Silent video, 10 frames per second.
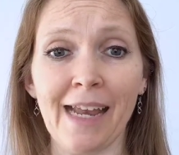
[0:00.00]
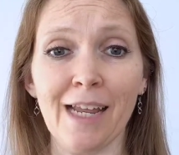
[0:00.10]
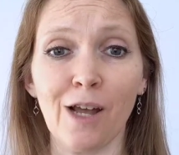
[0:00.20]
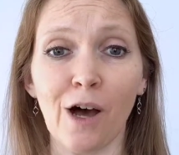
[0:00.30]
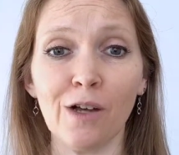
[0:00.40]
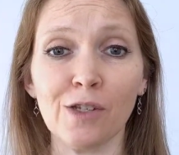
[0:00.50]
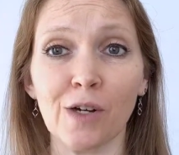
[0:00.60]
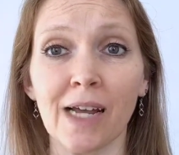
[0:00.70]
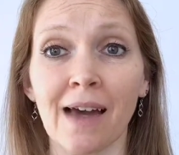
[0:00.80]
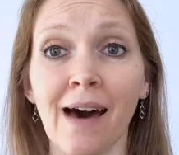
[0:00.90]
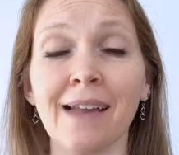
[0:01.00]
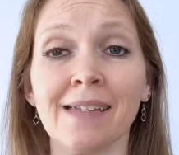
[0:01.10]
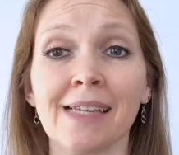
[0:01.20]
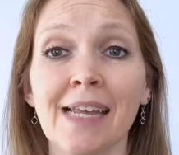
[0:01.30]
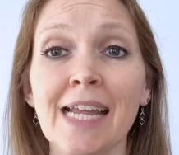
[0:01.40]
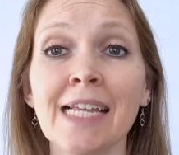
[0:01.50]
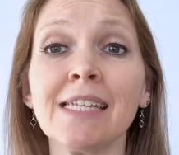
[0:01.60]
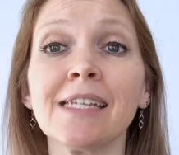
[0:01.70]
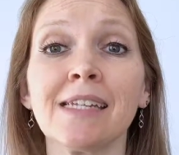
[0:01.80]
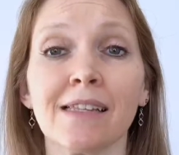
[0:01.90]
and he calls her a goddess and
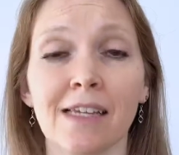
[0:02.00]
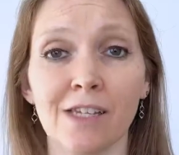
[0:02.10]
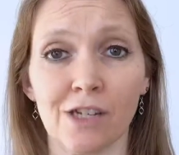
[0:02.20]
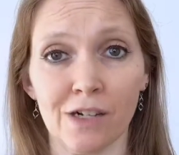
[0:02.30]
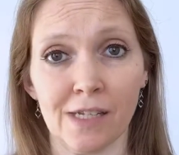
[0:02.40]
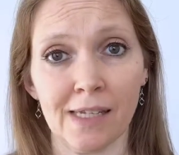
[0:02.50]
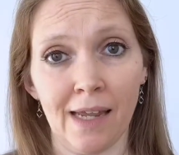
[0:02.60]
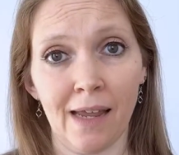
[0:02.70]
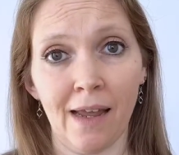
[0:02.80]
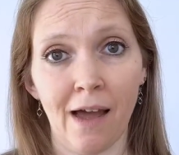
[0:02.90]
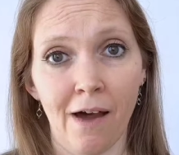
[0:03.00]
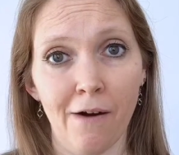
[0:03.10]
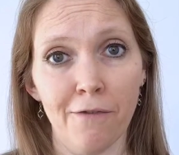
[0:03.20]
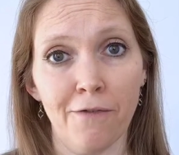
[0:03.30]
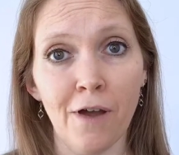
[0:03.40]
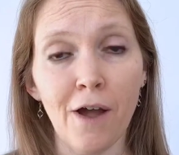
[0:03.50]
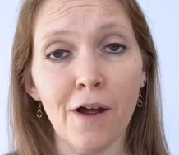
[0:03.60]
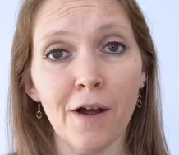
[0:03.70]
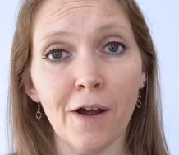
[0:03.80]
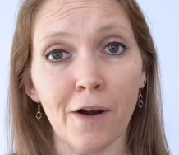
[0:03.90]
instantly starts thinking of
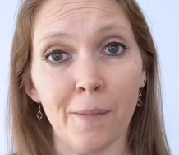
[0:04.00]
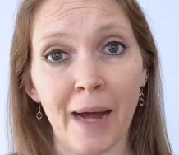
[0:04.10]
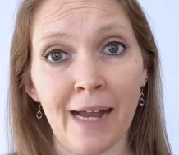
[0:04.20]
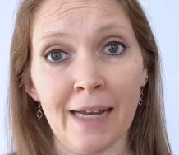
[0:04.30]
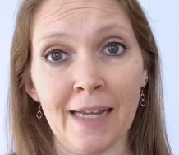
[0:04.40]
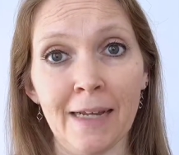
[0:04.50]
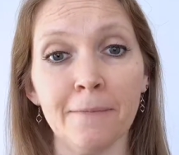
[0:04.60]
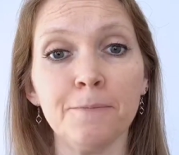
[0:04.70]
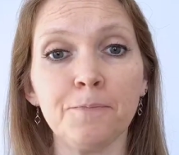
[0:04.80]
Hermione